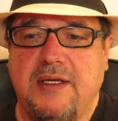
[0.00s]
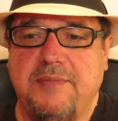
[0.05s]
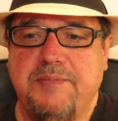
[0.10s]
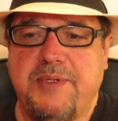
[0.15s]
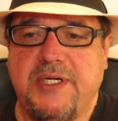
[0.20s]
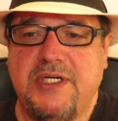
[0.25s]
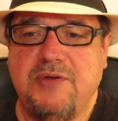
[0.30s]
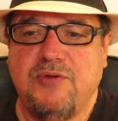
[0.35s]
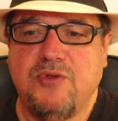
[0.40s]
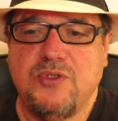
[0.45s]

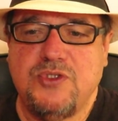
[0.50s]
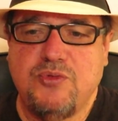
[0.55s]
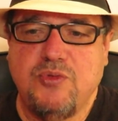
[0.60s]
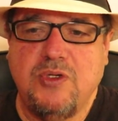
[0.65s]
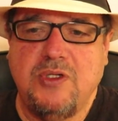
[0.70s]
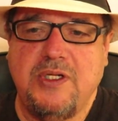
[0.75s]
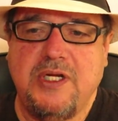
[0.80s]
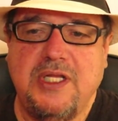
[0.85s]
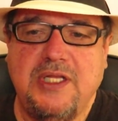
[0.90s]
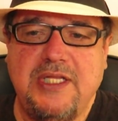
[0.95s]
but it was
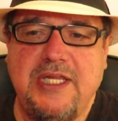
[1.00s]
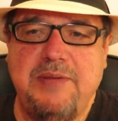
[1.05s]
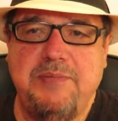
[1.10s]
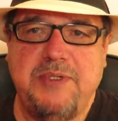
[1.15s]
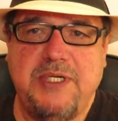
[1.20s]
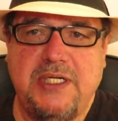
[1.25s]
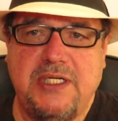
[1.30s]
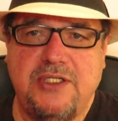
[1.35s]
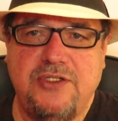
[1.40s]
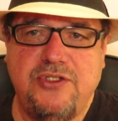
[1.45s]
really
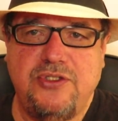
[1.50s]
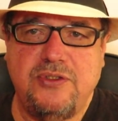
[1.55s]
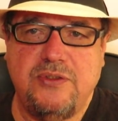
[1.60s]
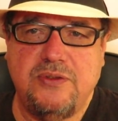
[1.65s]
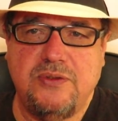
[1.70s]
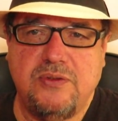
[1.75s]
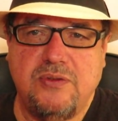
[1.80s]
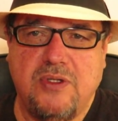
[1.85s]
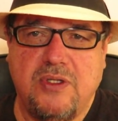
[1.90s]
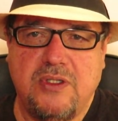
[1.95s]
limited
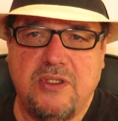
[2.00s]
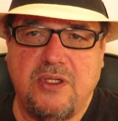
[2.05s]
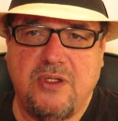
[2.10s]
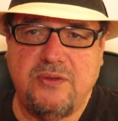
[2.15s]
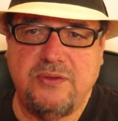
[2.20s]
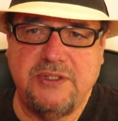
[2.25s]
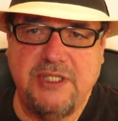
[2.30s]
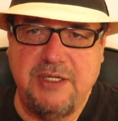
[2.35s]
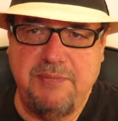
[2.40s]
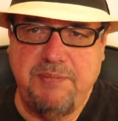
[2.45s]
to
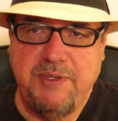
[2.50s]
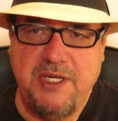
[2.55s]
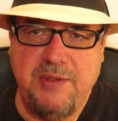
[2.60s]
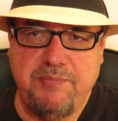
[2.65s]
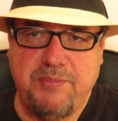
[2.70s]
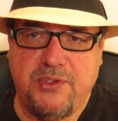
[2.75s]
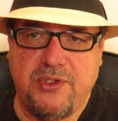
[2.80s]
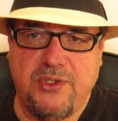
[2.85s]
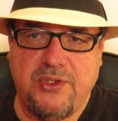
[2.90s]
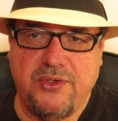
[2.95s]
only
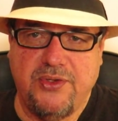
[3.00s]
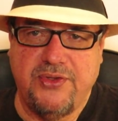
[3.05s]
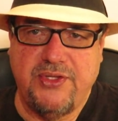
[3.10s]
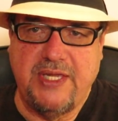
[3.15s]
people